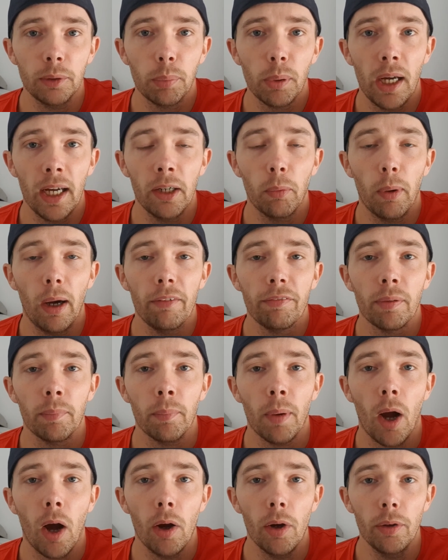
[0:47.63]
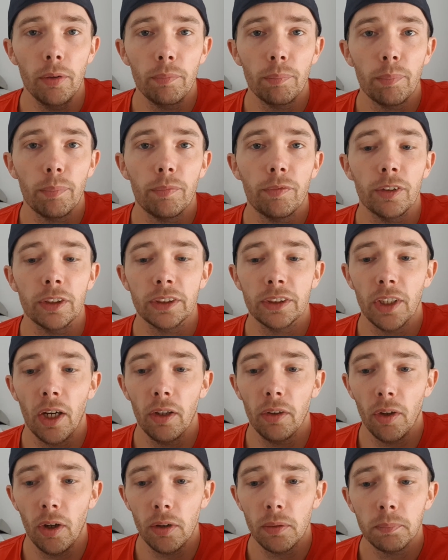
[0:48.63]
playing away from home for so
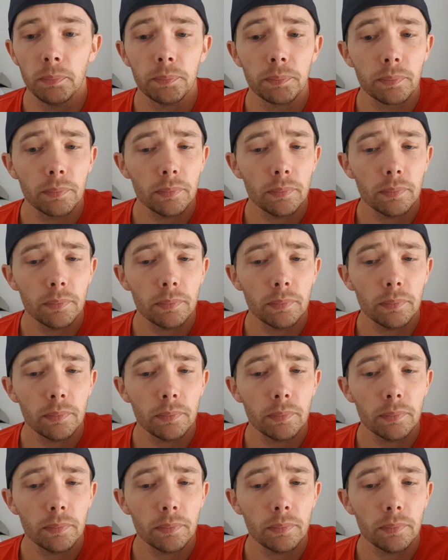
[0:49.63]
long.